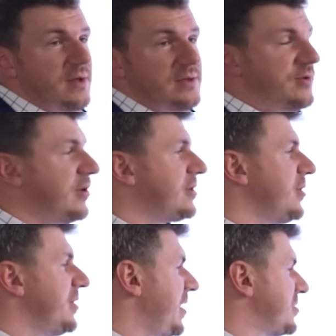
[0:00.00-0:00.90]
to
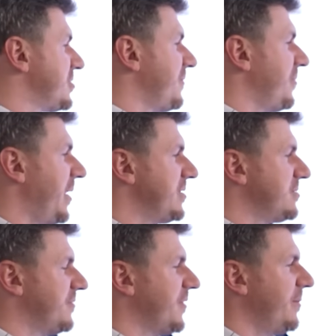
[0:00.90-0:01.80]
include additional
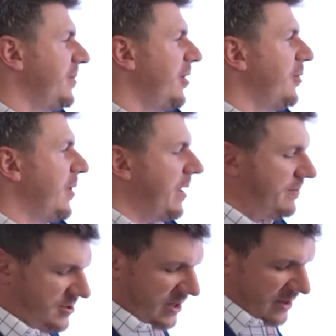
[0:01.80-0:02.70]
information from
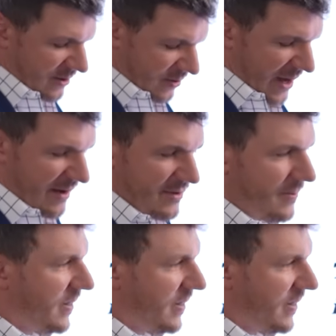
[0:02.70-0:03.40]
OMG. There you have it.